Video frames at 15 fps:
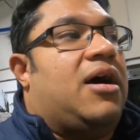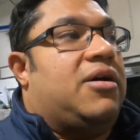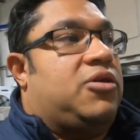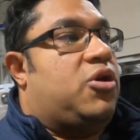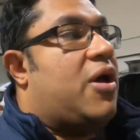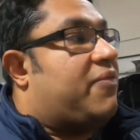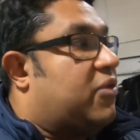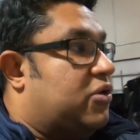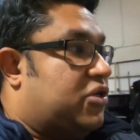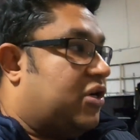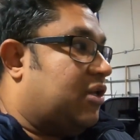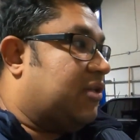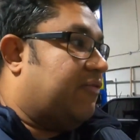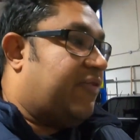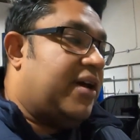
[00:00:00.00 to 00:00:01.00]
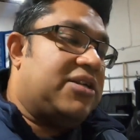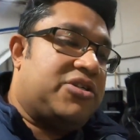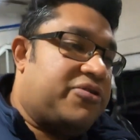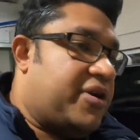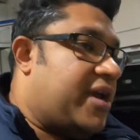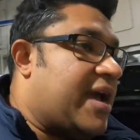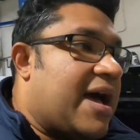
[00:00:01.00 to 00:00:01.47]
You have to drill the
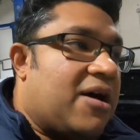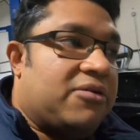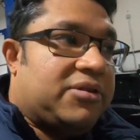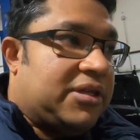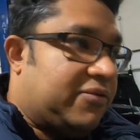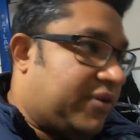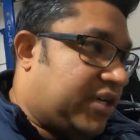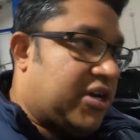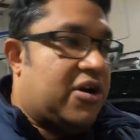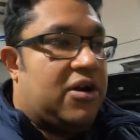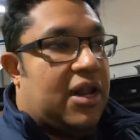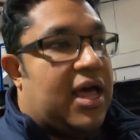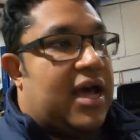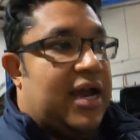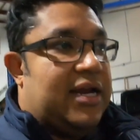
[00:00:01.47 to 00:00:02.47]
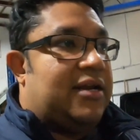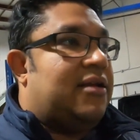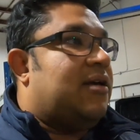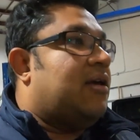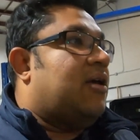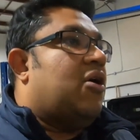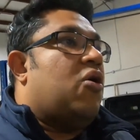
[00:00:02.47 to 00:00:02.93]
venturi out, the return line,
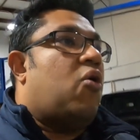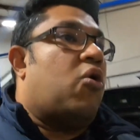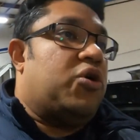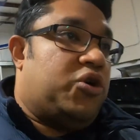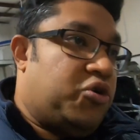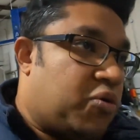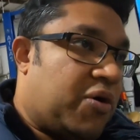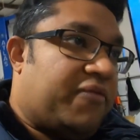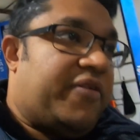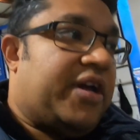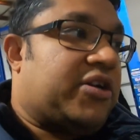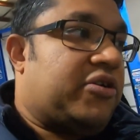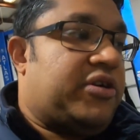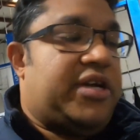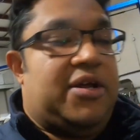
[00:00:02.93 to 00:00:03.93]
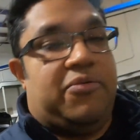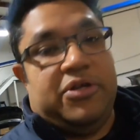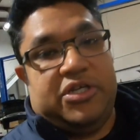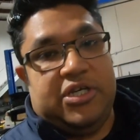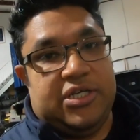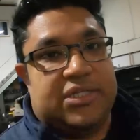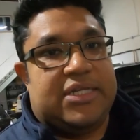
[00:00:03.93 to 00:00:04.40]
or do what Victor did,
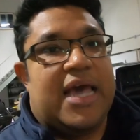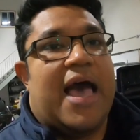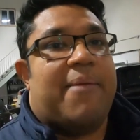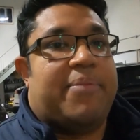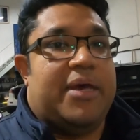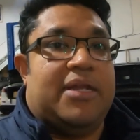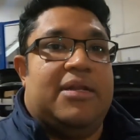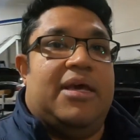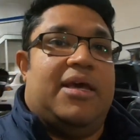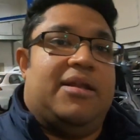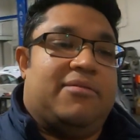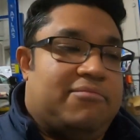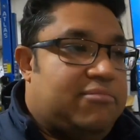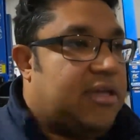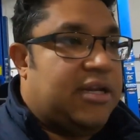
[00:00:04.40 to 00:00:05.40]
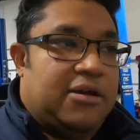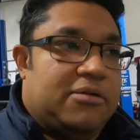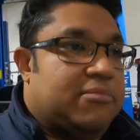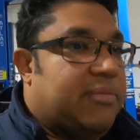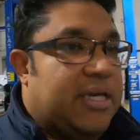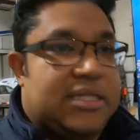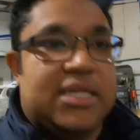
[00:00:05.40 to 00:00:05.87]
which is tap it and
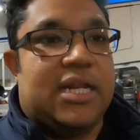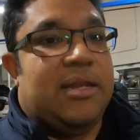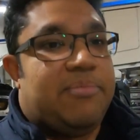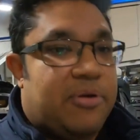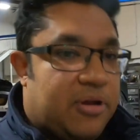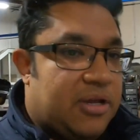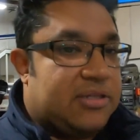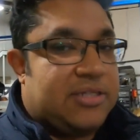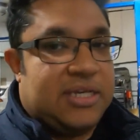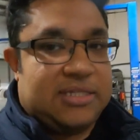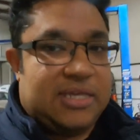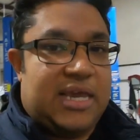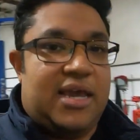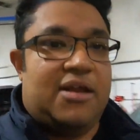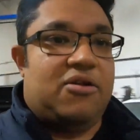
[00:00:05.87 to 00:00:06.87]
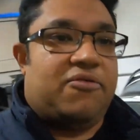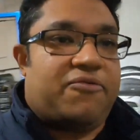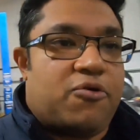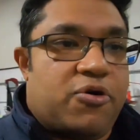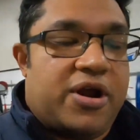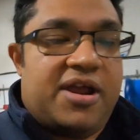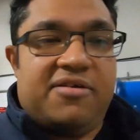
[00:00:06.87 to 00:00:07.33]
basically put a 6 AN or
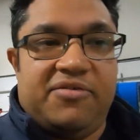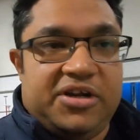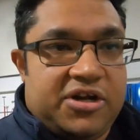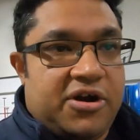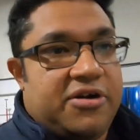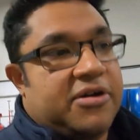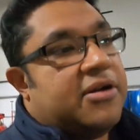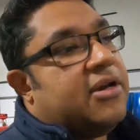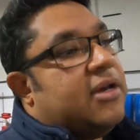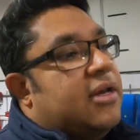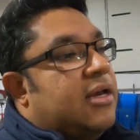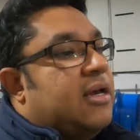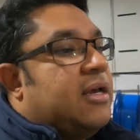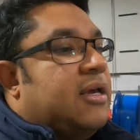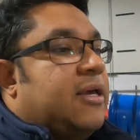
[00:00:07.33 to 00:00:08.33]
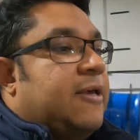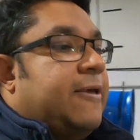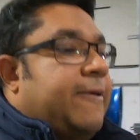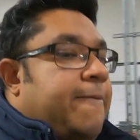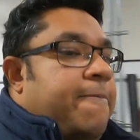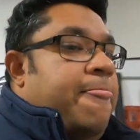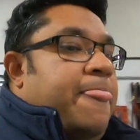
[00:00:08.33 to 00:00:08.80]
4 AN return.
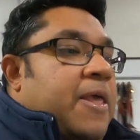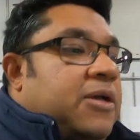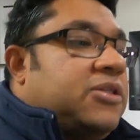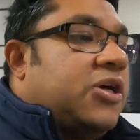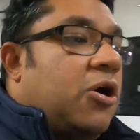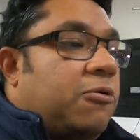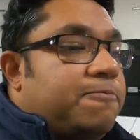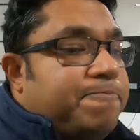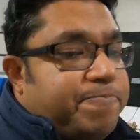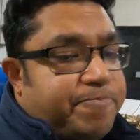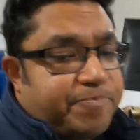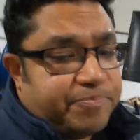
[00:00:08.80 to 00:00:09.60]
So,